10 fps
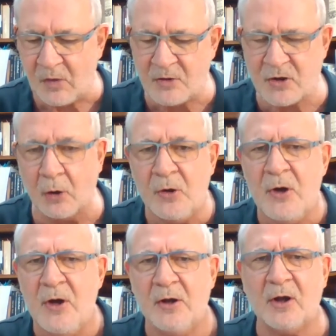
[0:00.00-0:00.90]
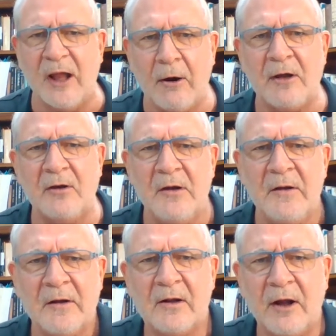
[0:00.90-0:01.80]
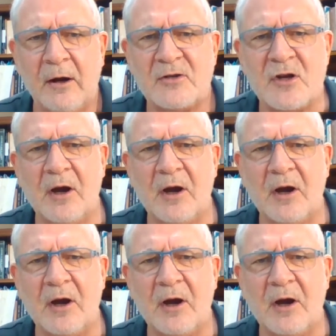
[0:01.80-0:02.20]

So claret's a